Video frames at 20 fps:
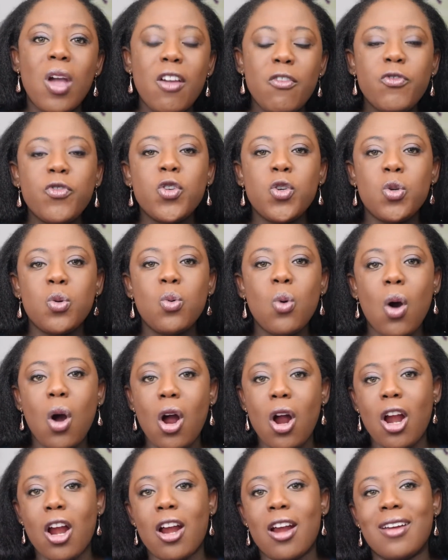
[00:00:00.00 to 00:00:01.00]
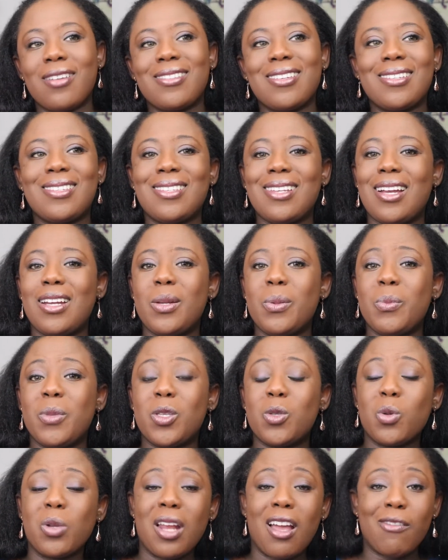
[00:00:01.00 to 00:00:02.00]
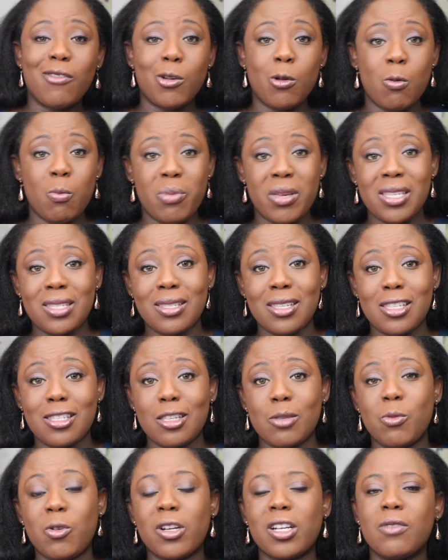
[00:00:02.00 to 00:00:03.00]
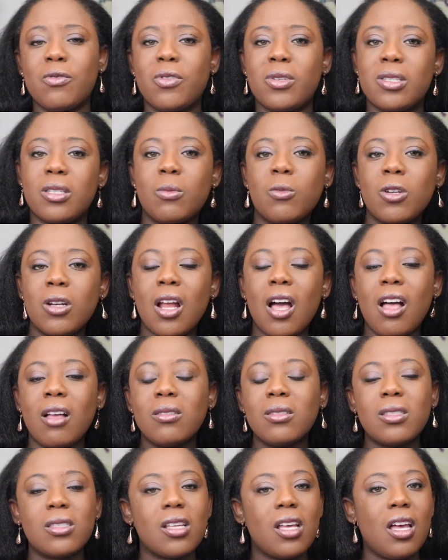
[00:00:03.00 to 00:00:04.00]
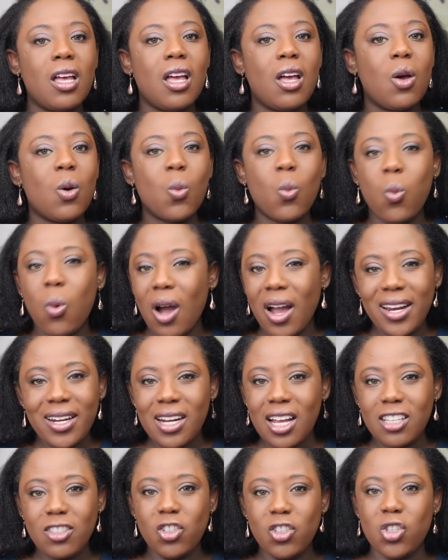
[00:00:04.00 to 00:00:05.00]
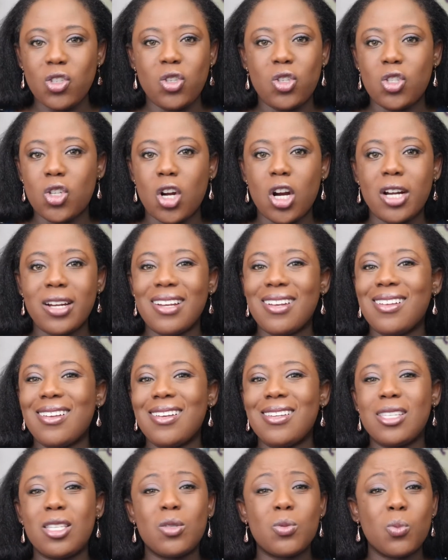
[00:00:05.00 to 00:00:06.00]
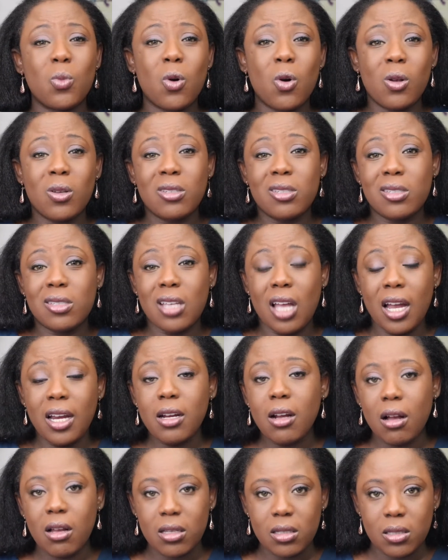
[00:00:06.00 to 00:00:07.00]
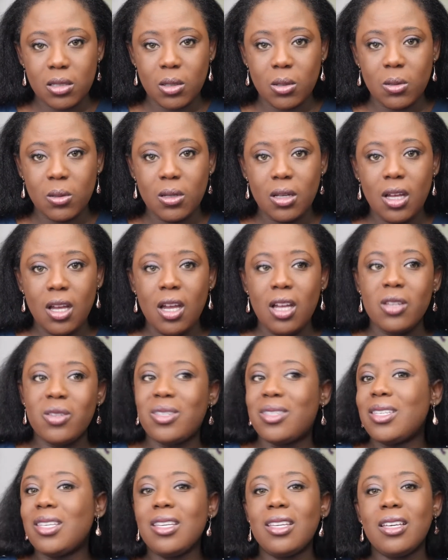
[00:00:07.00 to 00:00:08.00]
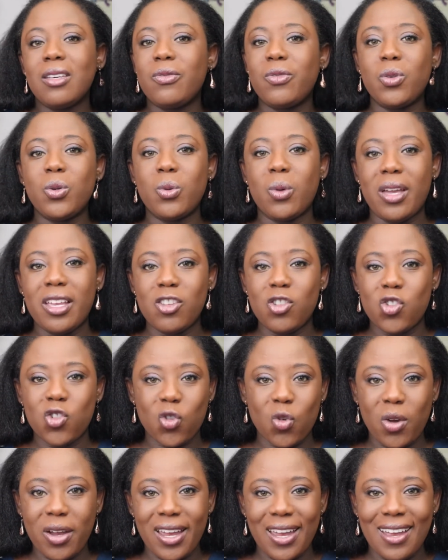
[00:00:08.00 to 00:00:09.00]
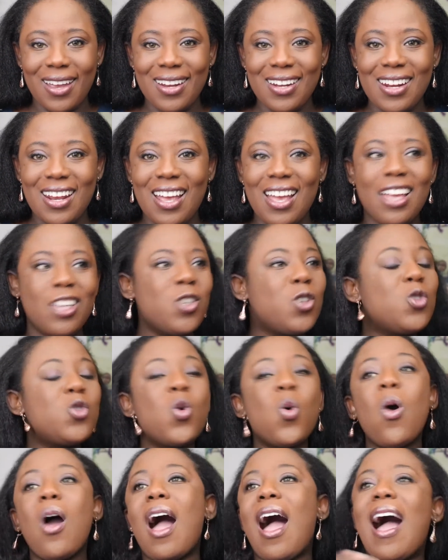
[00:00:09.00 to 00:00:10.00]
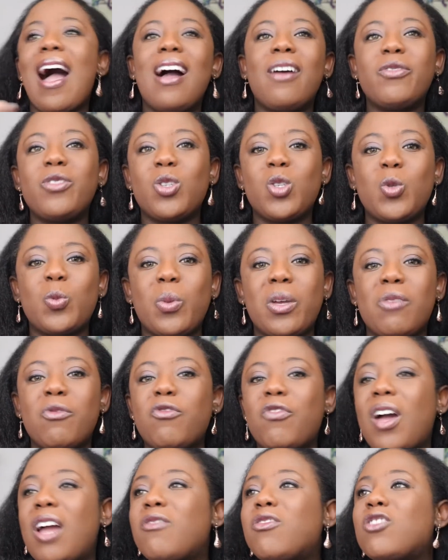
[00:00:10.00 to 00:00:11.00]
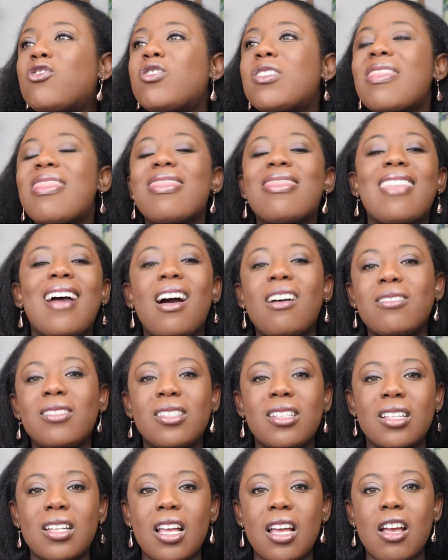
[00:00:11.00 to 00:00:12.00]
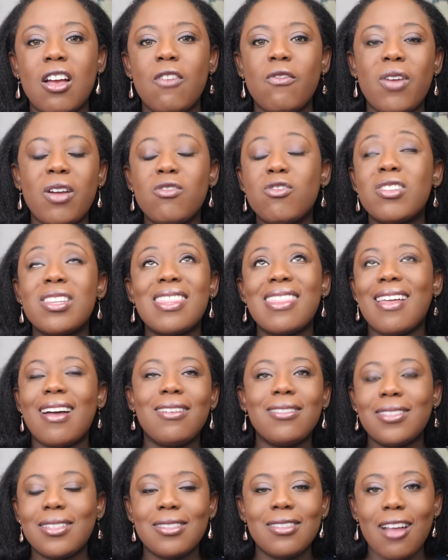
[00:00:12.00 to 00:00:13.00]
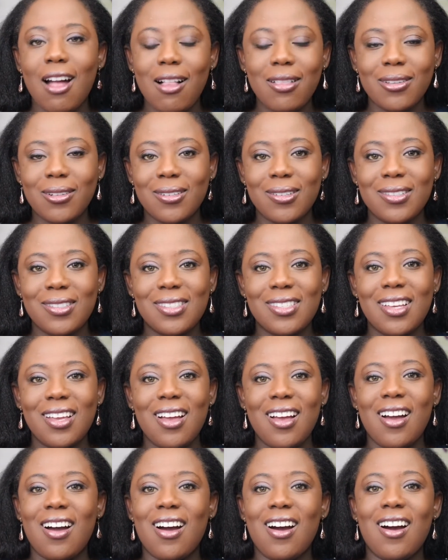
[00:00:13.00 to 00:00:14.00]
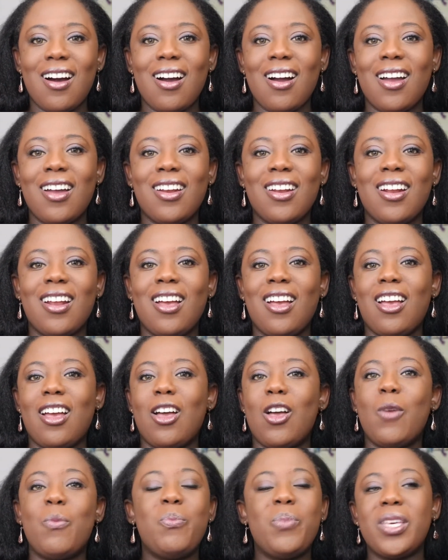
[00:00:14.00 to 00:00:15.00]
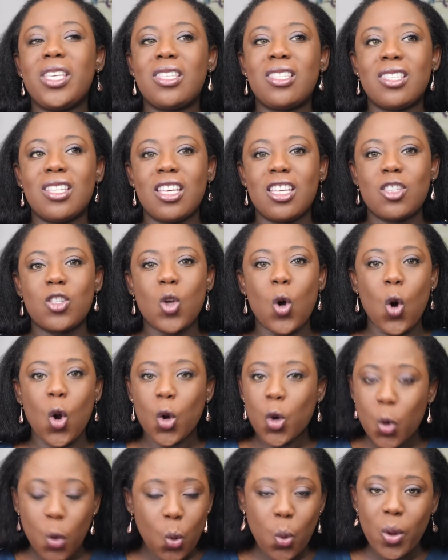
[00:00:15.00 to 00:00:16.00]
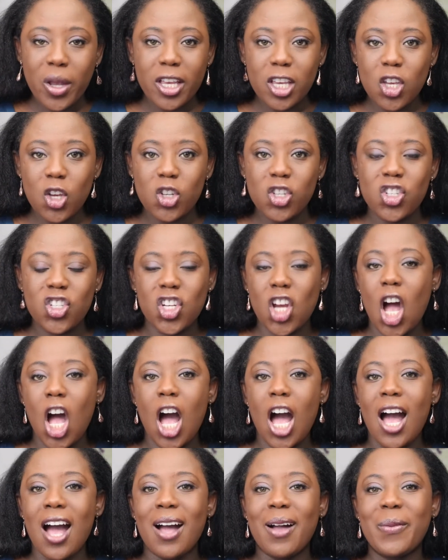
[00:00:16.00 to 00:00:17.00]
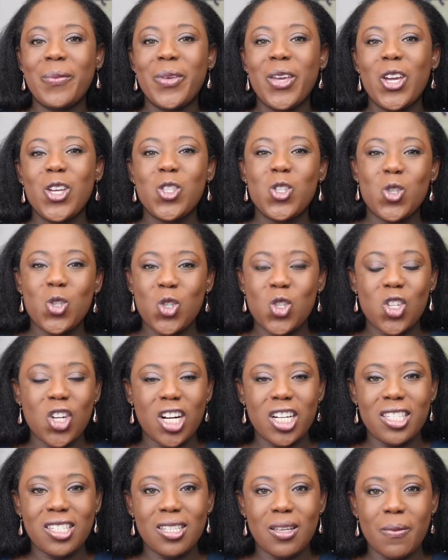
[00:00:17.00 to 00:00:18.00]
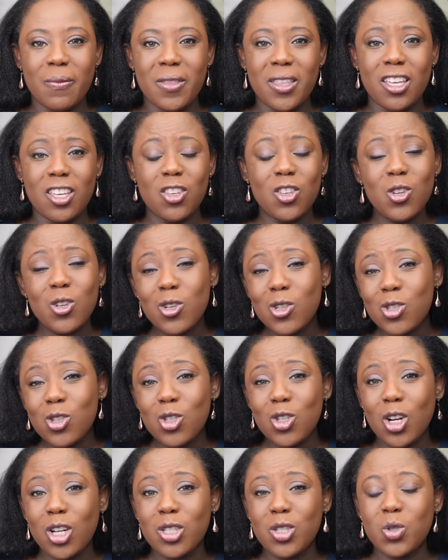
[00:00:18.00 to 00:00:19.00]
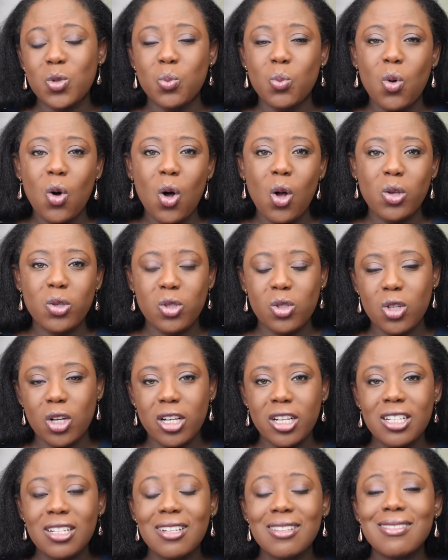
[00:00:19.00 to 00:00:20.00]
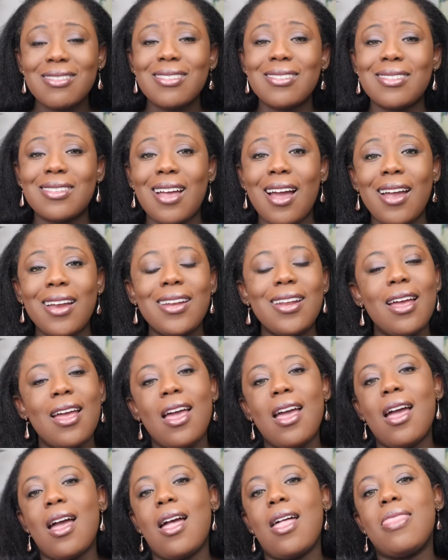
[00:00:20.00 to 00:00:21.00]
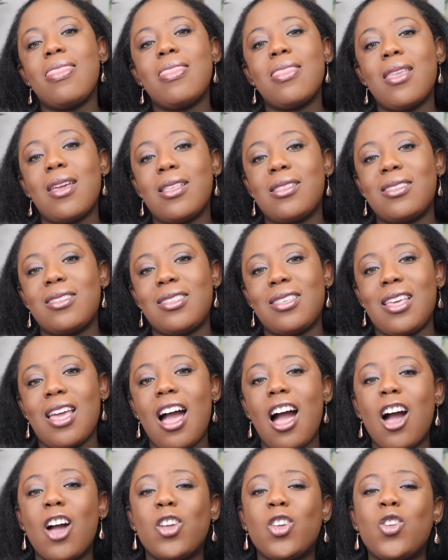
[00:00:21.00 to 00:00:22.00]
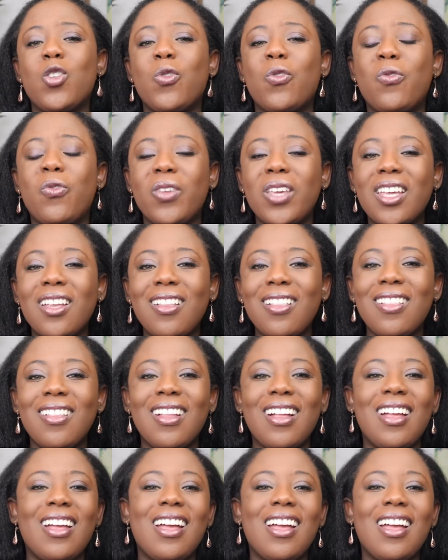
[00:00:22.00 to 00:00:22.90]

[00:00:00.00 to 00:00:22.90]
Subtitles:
If you are deciding between having a business and working for someone else, why not just start a small side hustle? See if you enjoy it. You don't have to spend $500,000 on a business or quit your job to start something. You could start small, start it on the side, and then see how you feel.